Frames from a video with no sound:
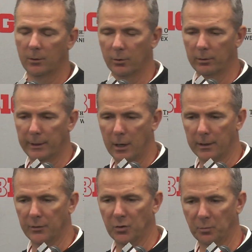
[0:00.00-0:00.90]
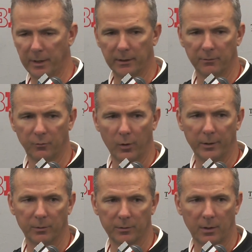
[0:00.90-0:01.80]
early on in spring, the
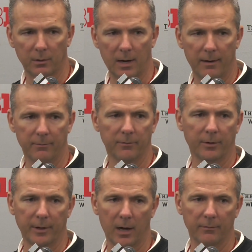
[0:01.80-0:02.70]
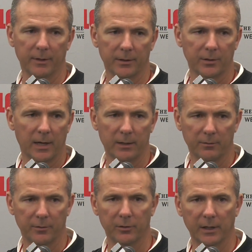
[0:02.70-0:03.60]
void was very obvious. I
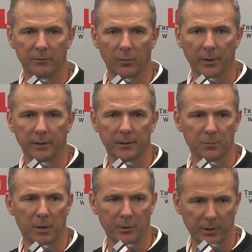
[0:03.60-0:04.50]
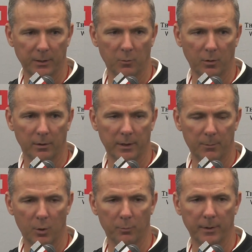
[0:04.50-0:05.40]
don't feel that void as much anymore. And
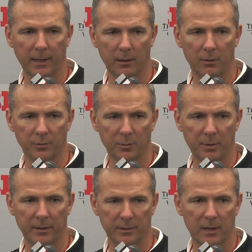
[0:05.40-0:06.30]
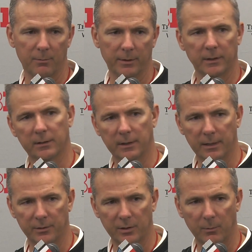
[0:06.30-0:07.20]
I'm hoping that closes by the time we get the
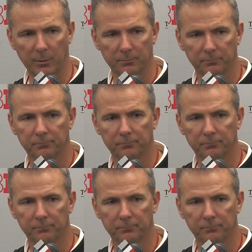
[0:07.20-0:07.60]
end of summer.